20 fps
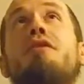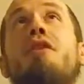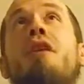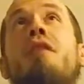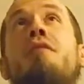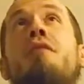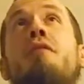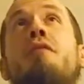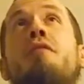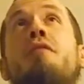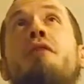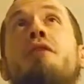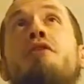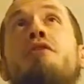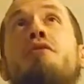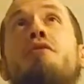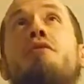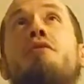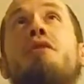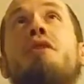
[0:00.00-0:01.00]
of
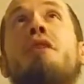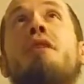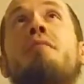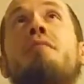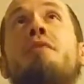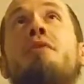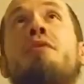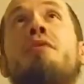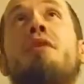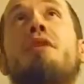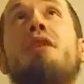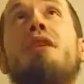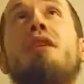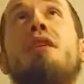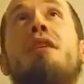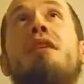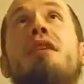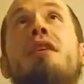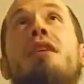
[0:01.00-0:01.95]
official immunity.